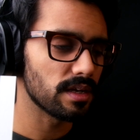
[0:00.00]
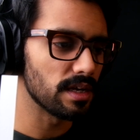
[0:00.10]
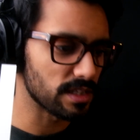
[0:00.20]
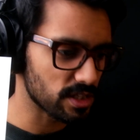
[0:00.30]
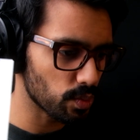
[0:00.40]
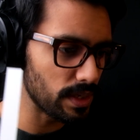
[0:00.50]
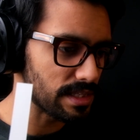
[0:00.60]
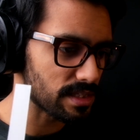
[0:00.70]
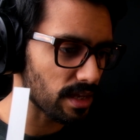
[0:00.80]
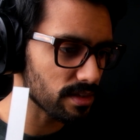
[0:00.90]
It's a sweet
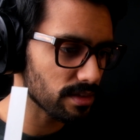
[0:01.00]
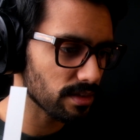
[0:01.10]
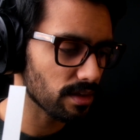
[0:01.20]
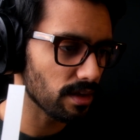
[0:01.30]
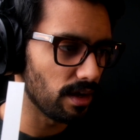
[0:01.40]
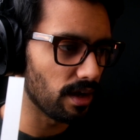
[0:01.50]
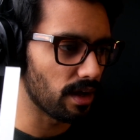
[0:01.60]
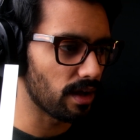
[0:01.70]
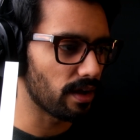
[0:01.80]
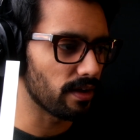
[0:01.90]
scent.
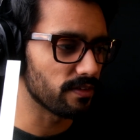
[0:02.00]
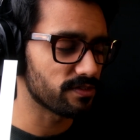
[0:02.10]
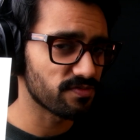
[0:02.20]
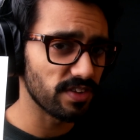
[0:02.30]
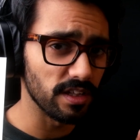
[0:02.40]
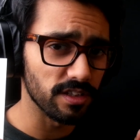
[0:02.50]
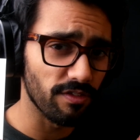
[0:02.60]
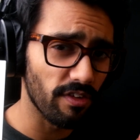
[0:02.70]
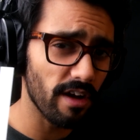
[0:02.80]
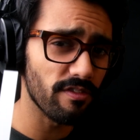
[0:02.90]
It feels
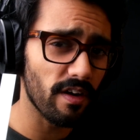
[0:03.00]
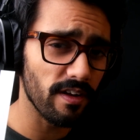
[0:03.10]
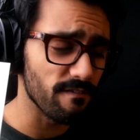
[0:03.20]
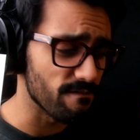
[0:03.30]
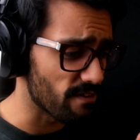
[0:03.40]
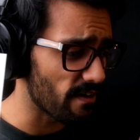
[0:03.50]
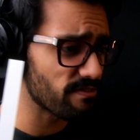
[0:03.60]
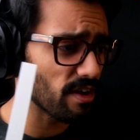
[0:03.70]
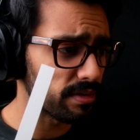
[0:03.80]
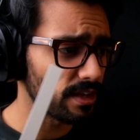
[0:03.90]
very, very, very
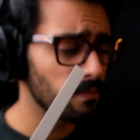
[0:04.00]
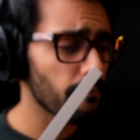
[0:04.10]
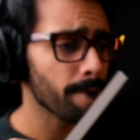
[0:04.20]
feminine.